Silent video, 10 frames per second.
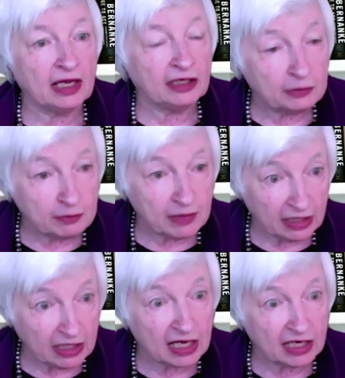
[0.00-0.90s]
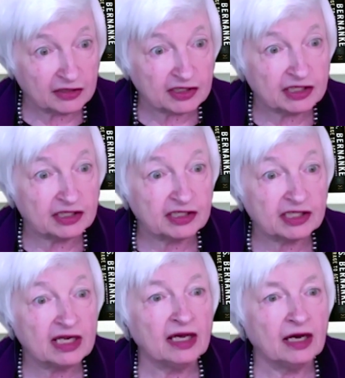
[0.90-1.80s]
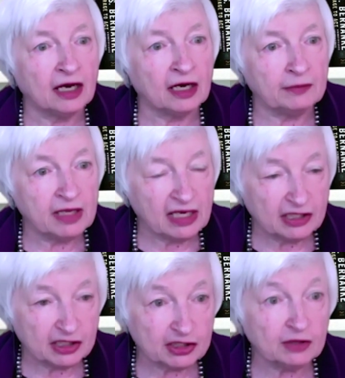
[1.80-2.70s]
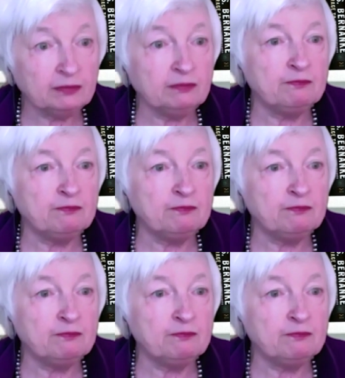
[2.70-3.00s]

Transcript: in many cases, um, some